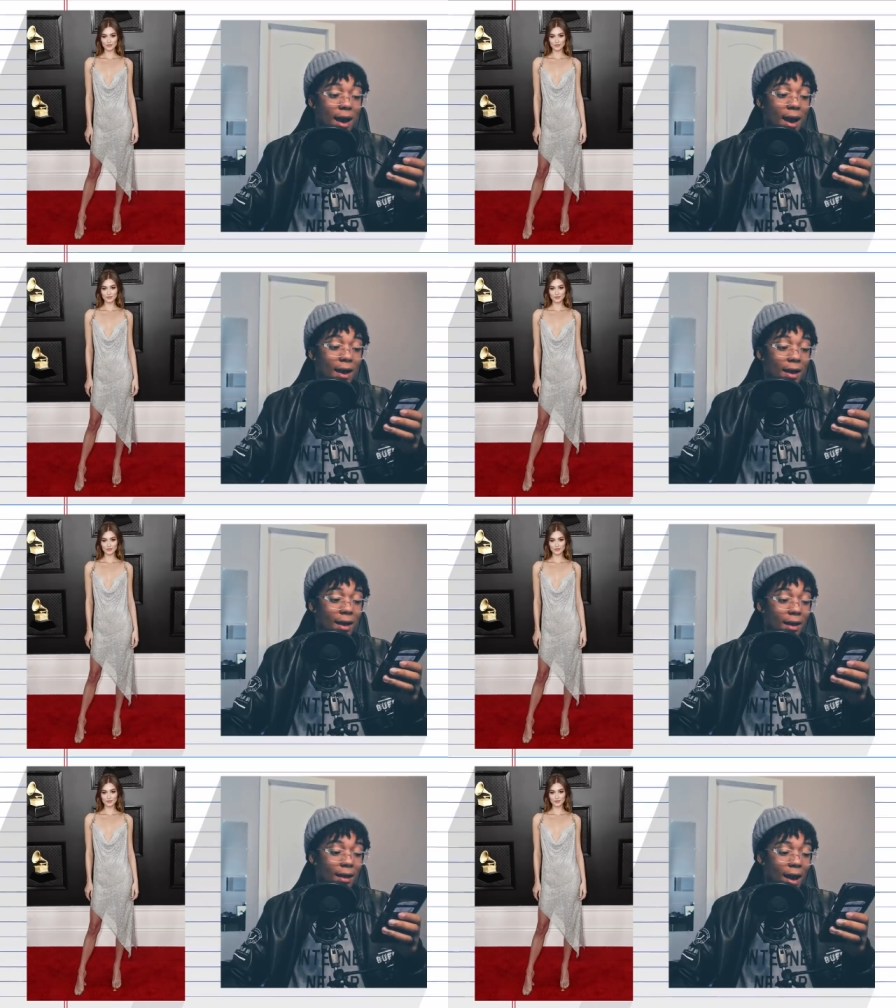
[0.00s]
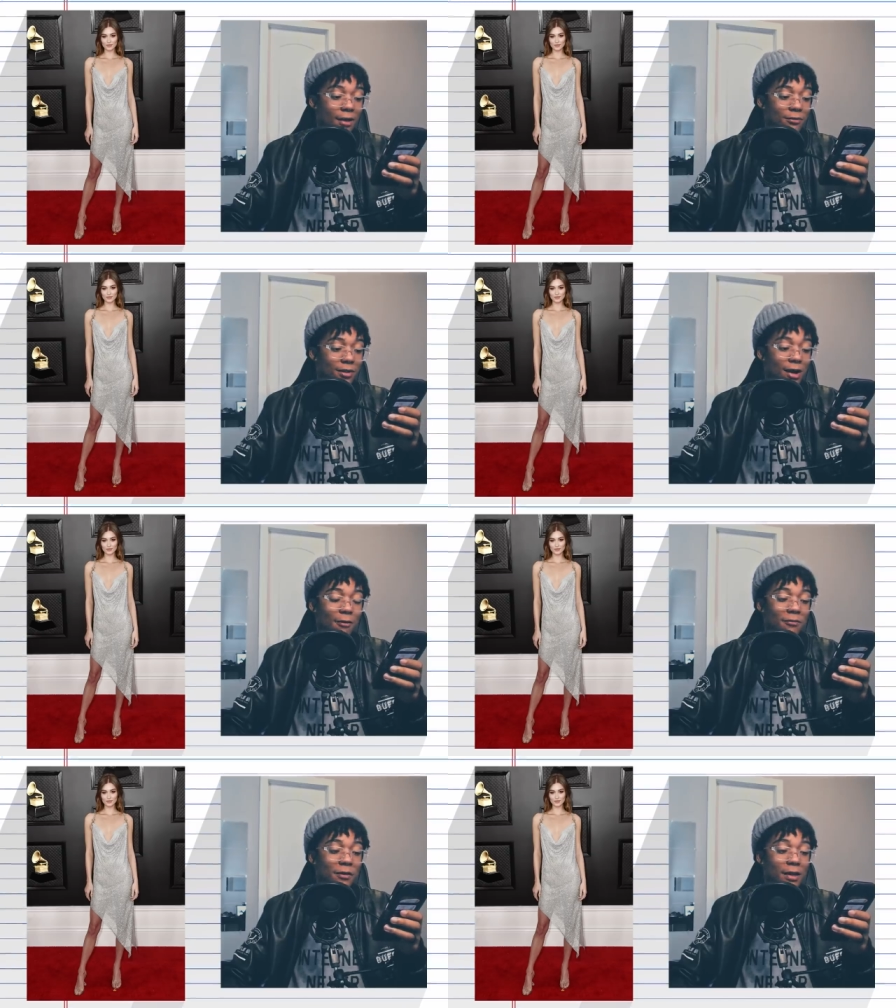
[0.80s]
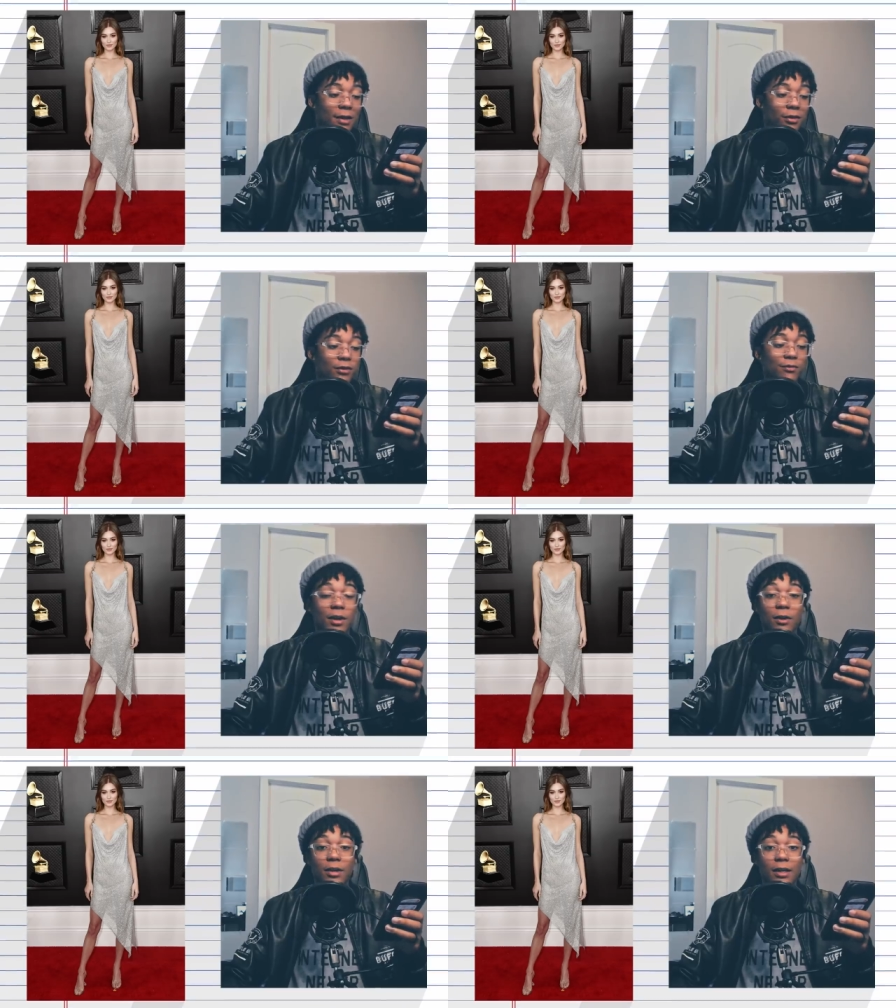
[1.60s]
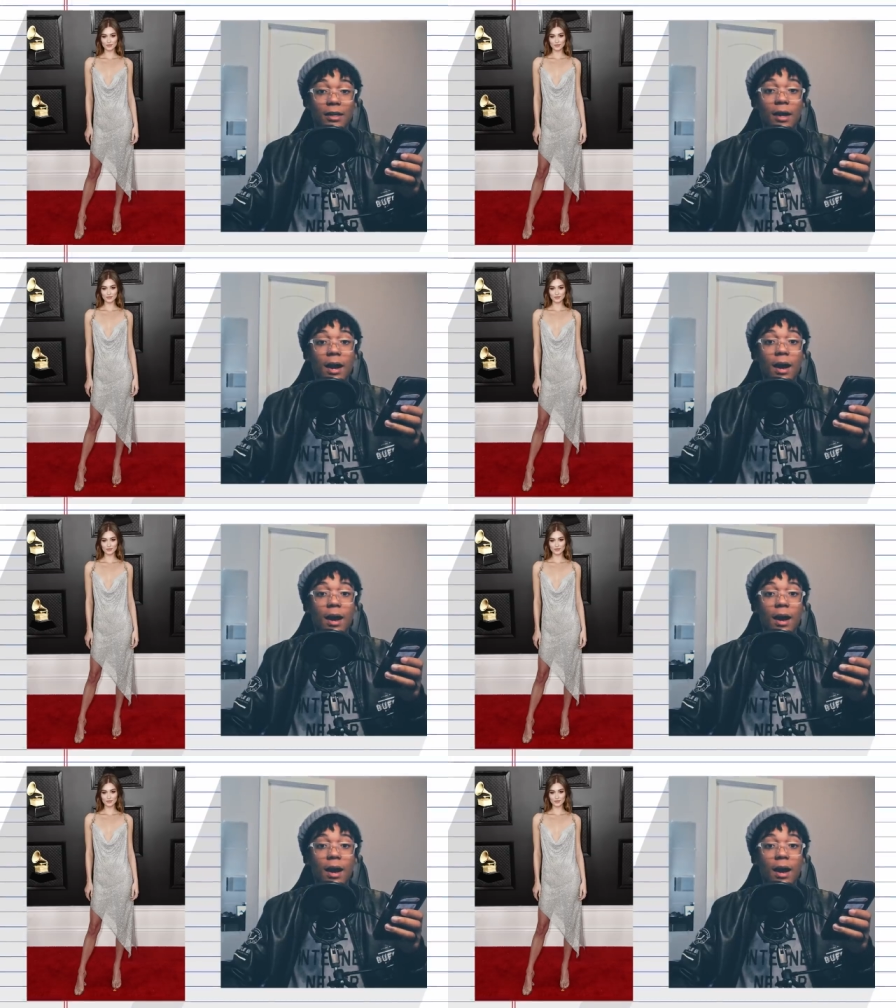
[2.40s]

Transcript: Uh, as for the outfit, it looks very